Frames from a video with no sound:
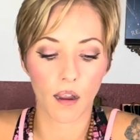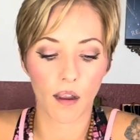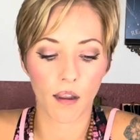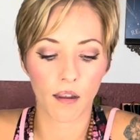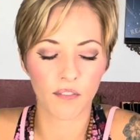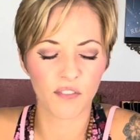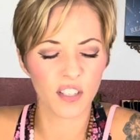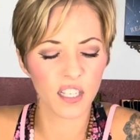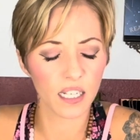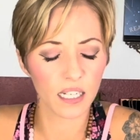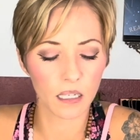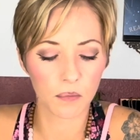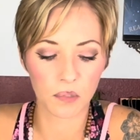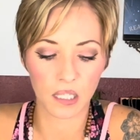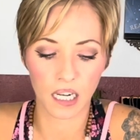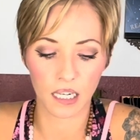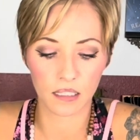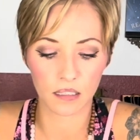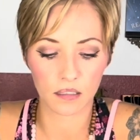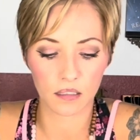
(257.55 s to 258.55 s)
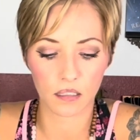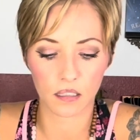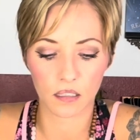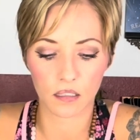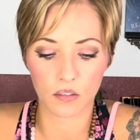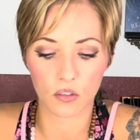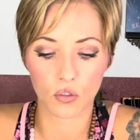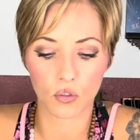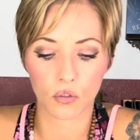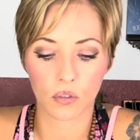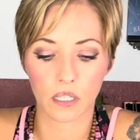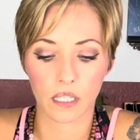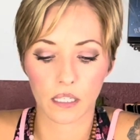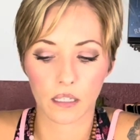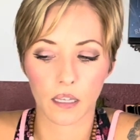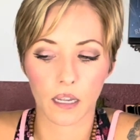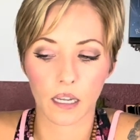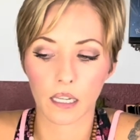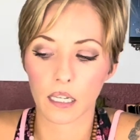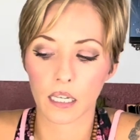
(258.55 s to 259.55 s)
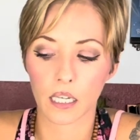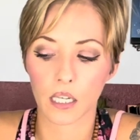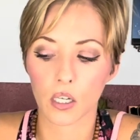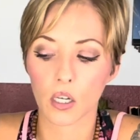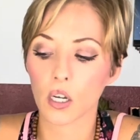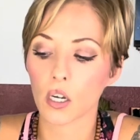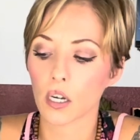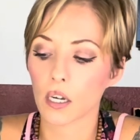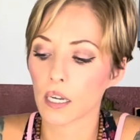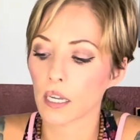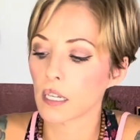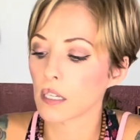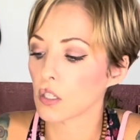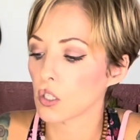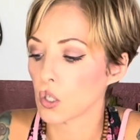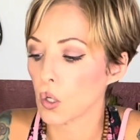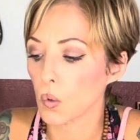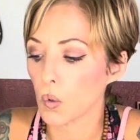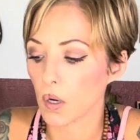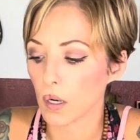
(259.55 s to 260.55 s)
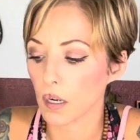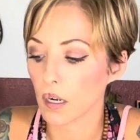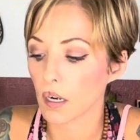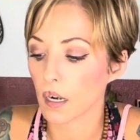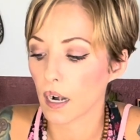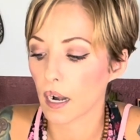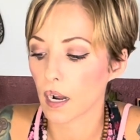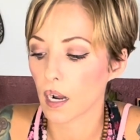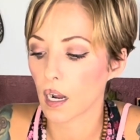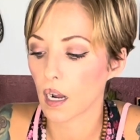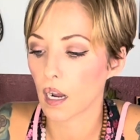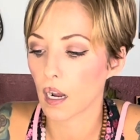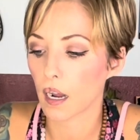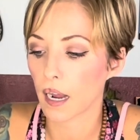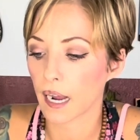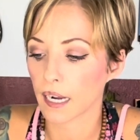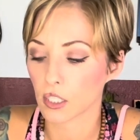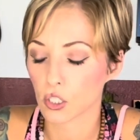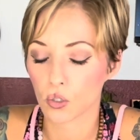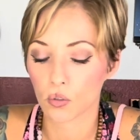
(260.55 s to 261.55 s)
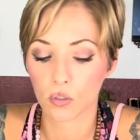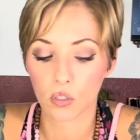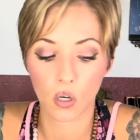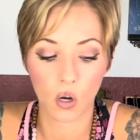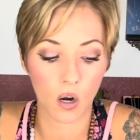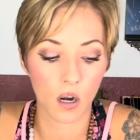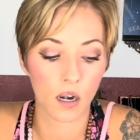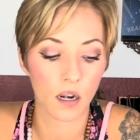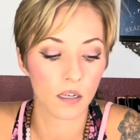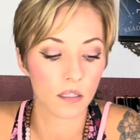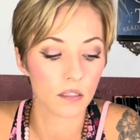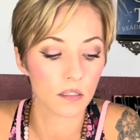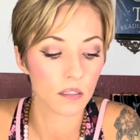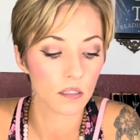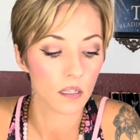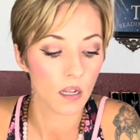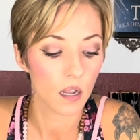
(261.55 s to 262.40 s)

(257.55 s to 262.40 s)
I feel like I'm kind of seeing a storyline here in your actual cards.